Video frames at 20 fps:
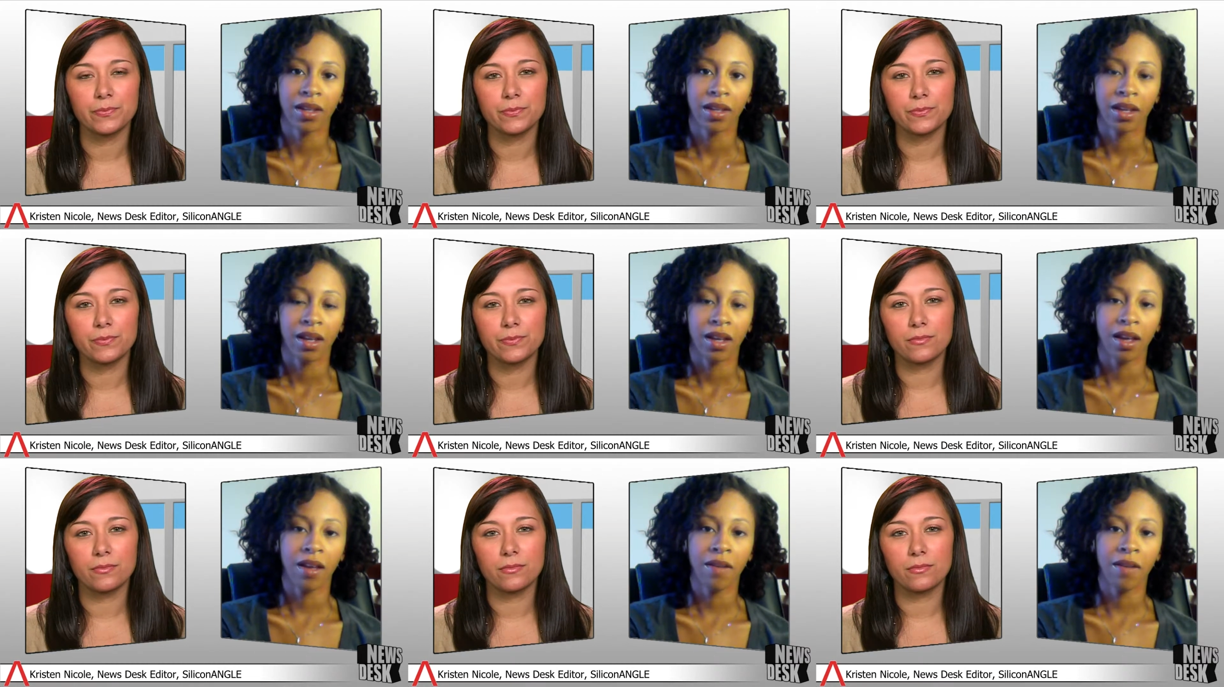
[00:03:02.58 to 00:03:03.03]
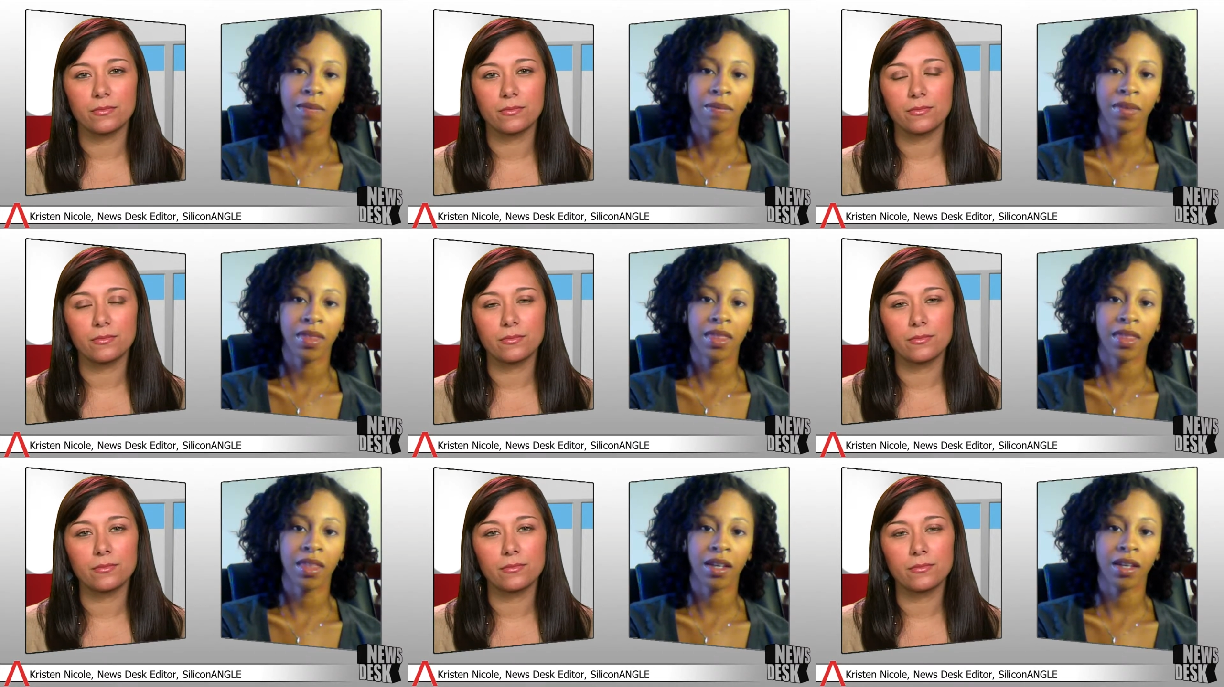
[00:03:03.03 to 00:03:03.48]

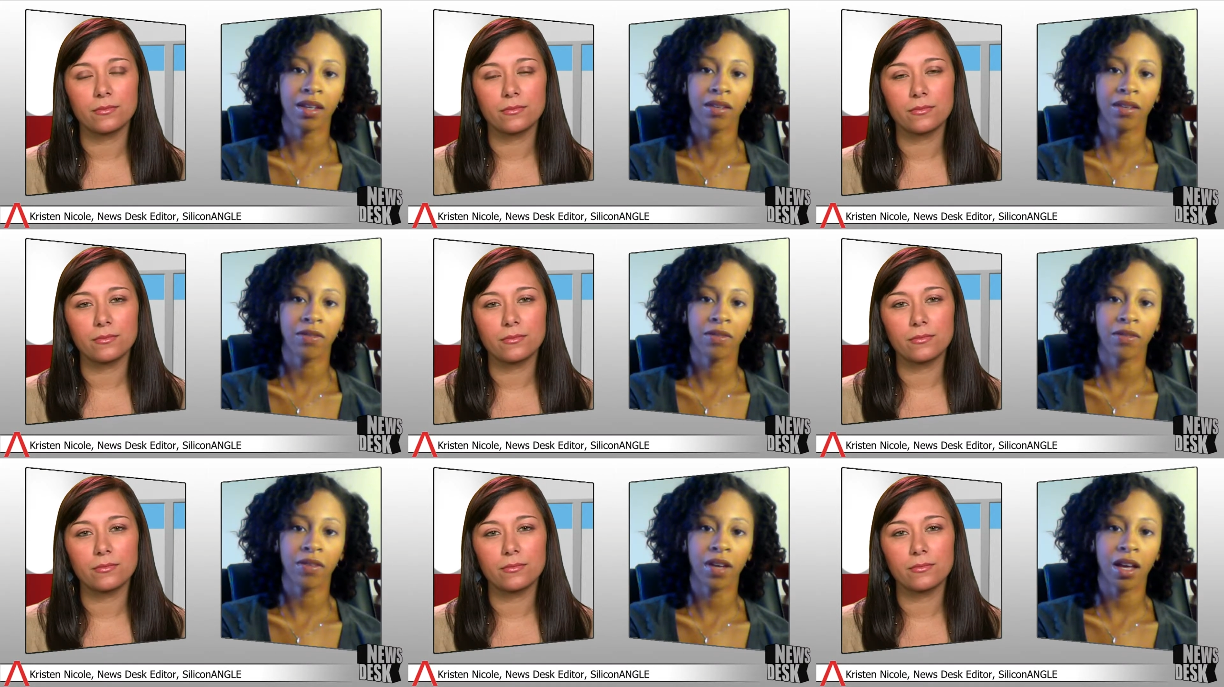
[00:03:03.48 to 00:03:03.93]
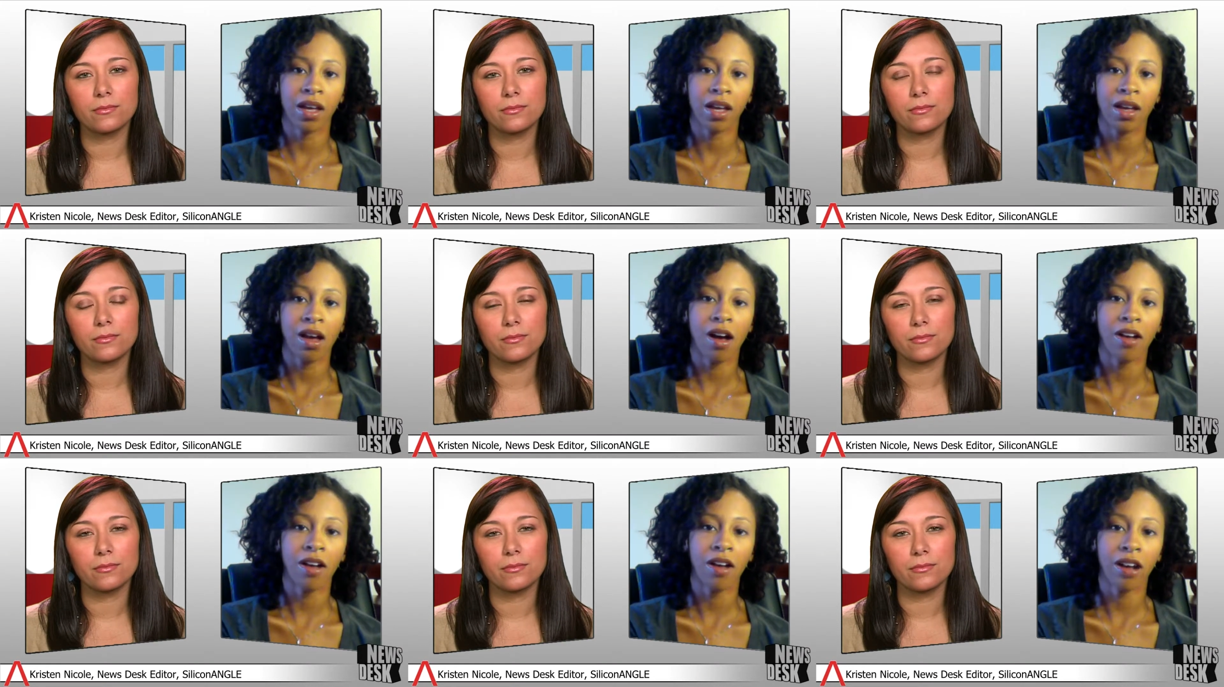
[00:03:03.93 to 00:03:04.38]
Speaker 1: Um, they've uh,
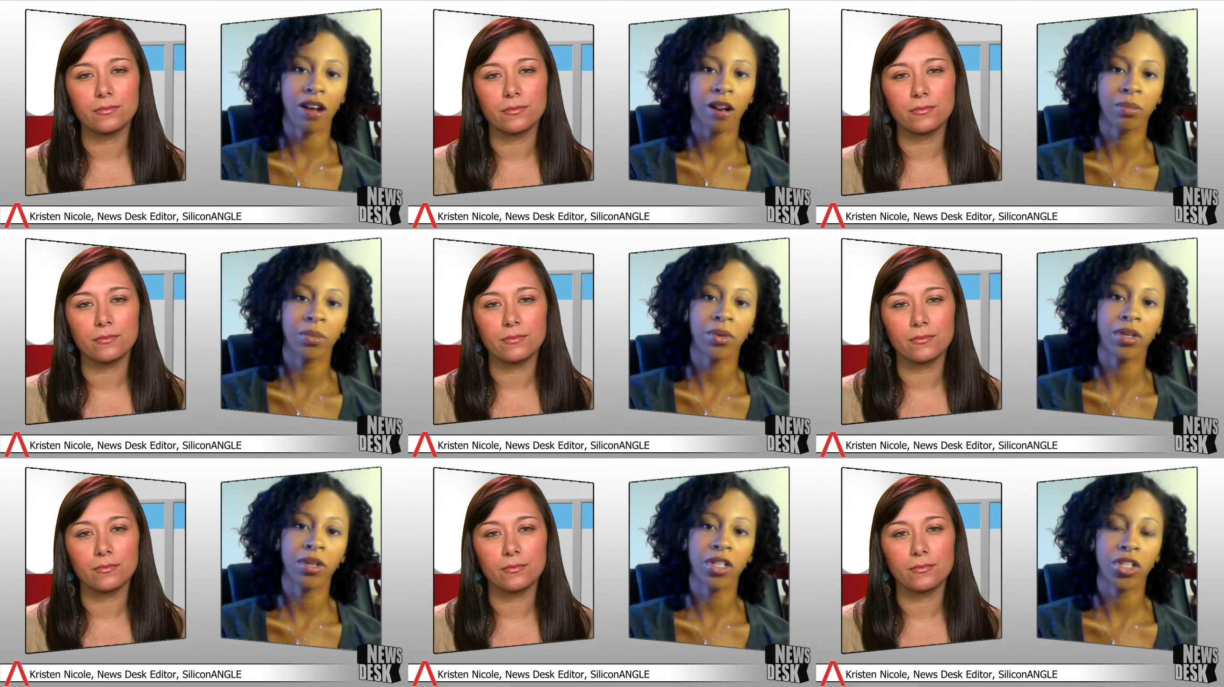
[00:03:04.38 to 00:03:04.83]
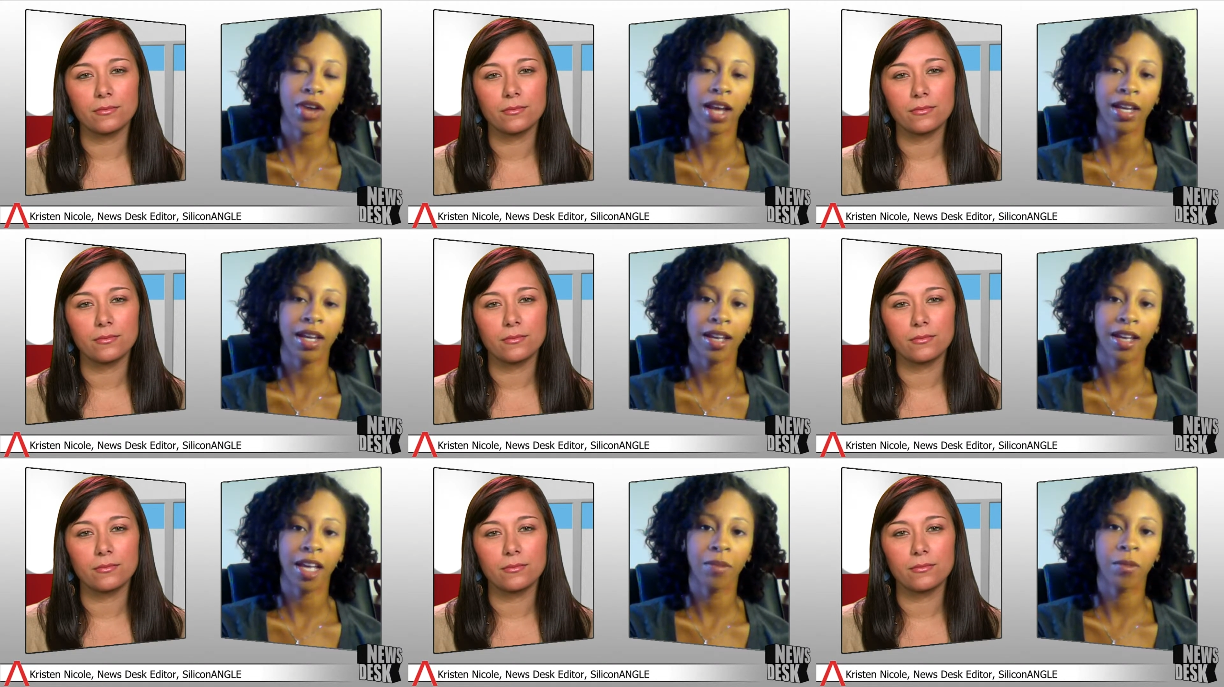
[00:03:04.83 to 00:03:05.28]
offered more
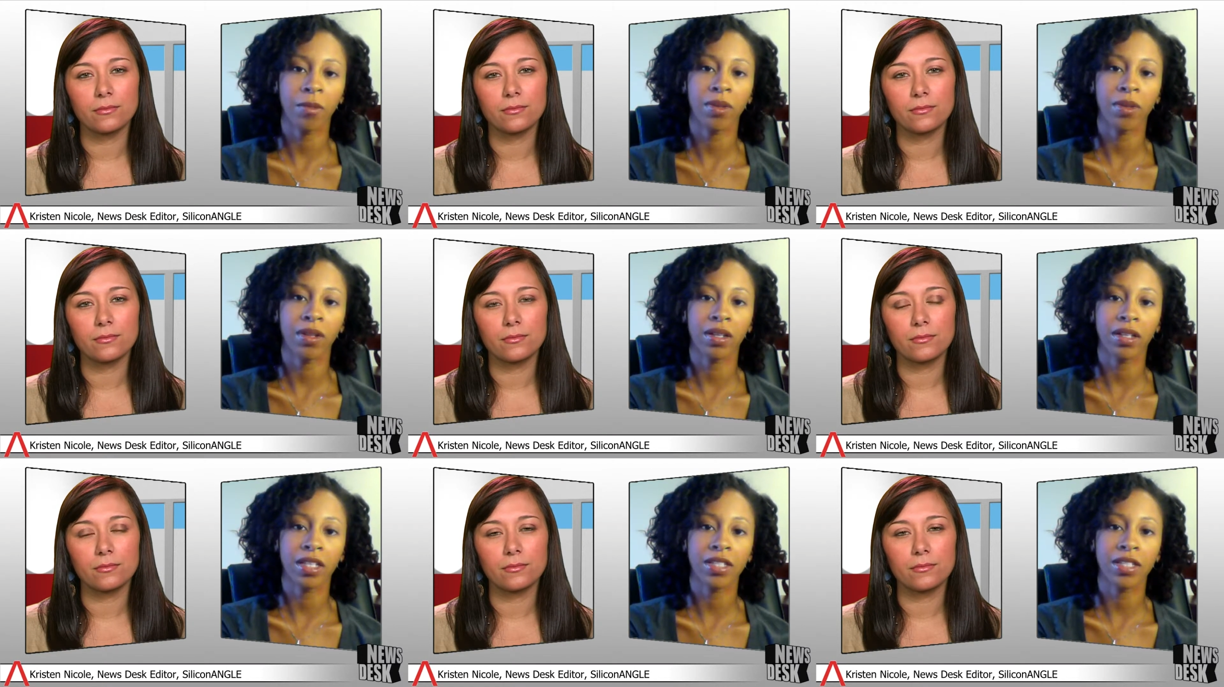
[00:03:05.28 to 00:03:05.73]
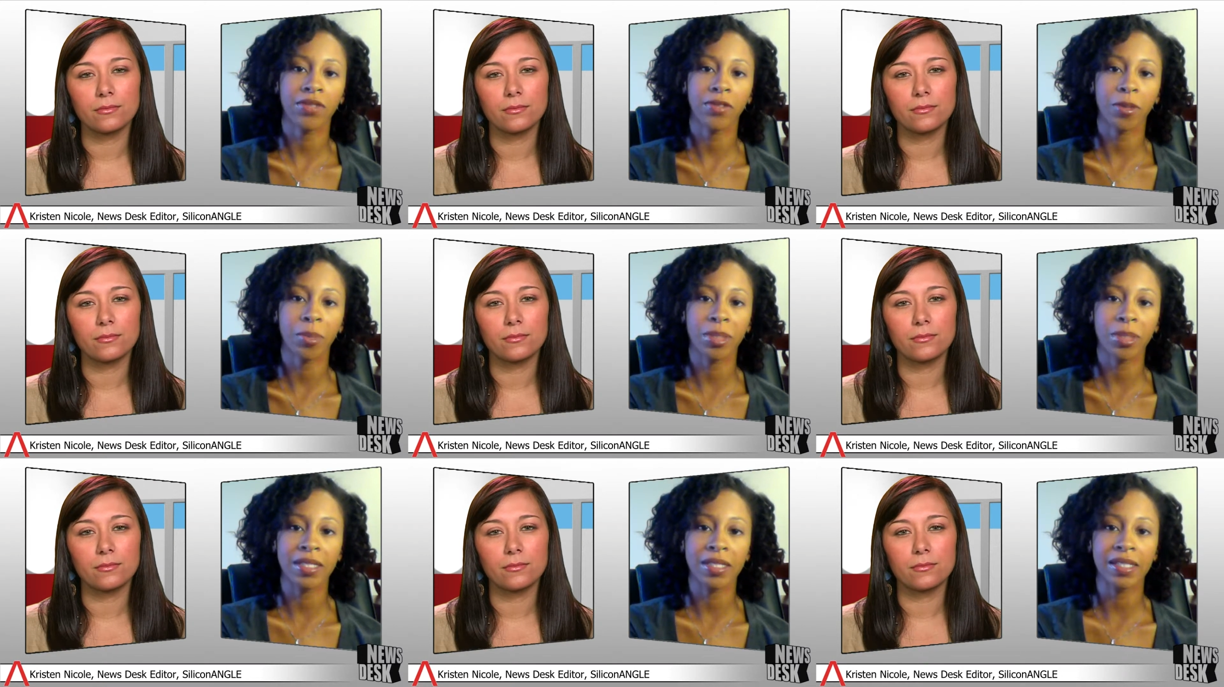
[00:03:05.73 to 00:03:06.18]
tracking capabilities for
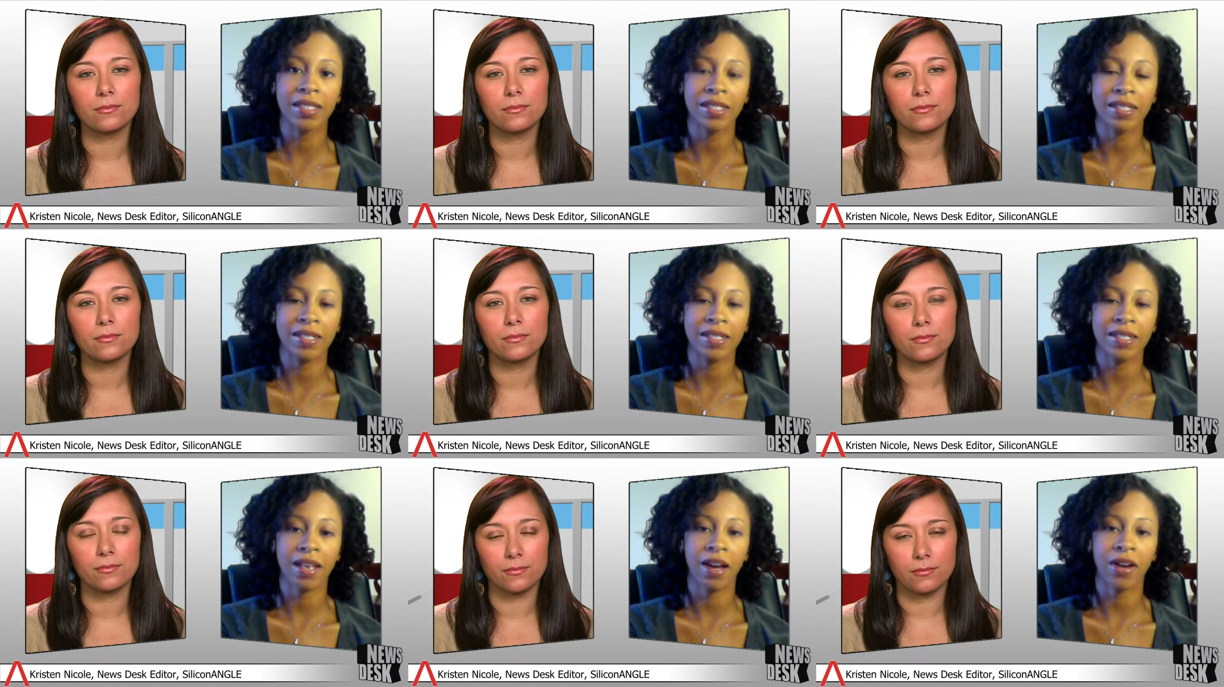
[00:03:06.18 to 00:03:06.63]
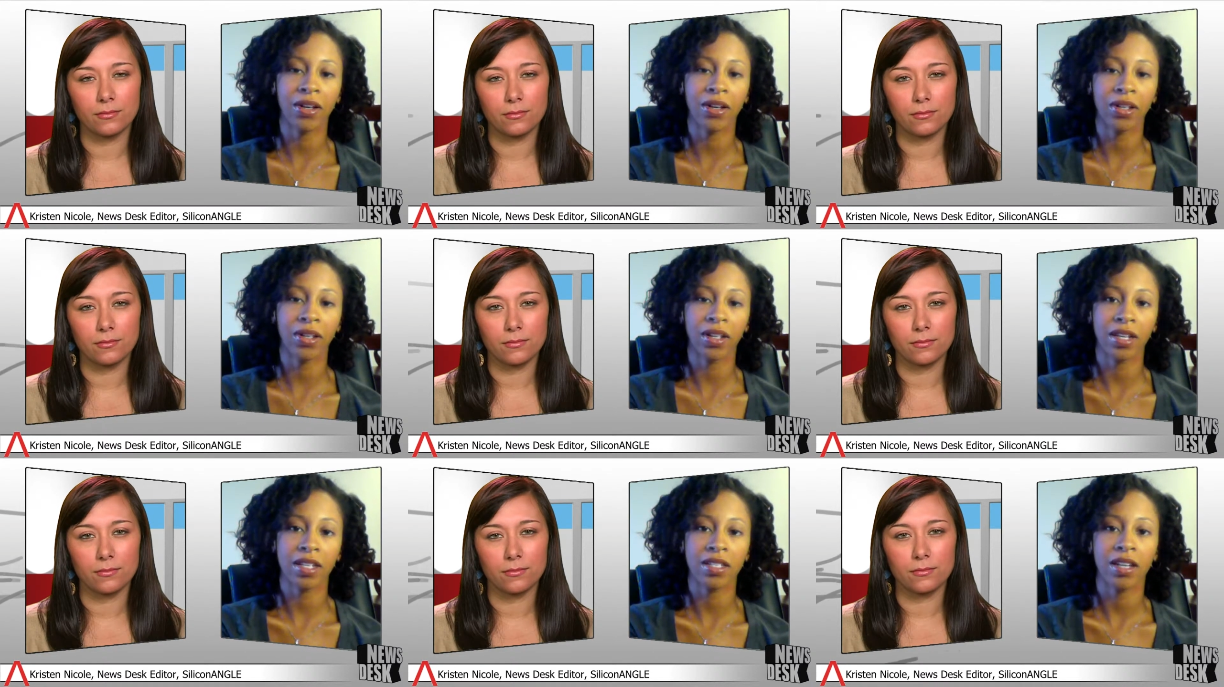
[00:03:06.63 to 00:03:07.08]
businesses that
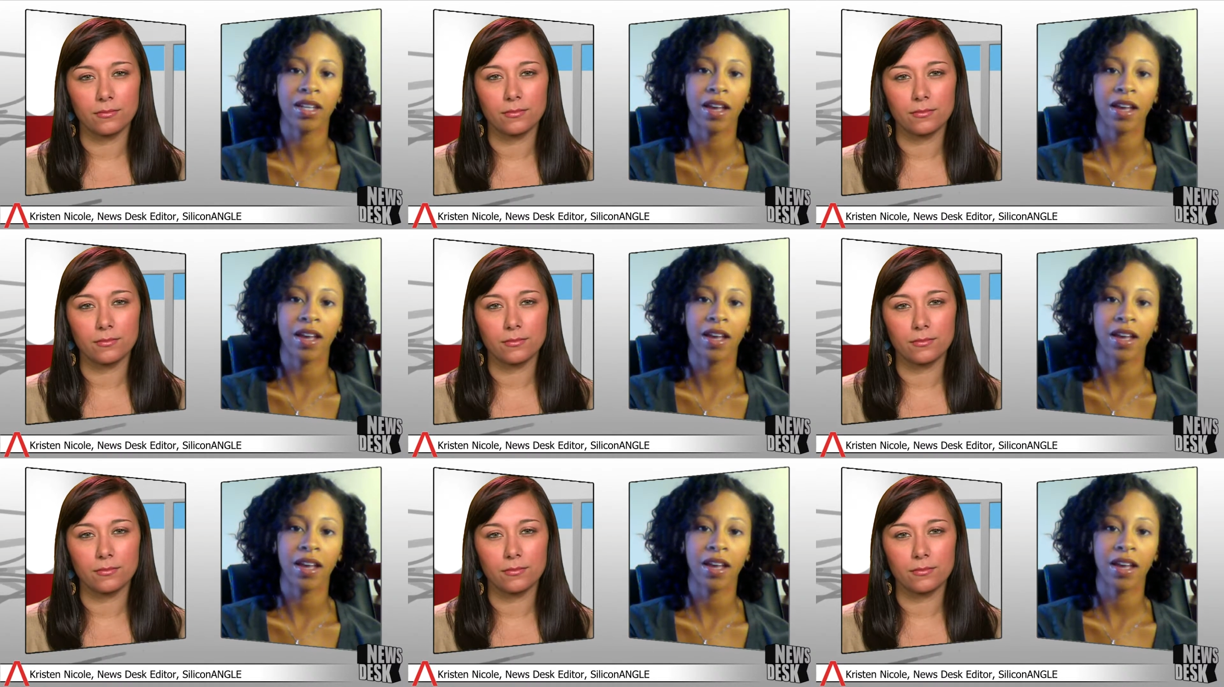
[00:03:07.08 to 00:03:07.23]
are looking to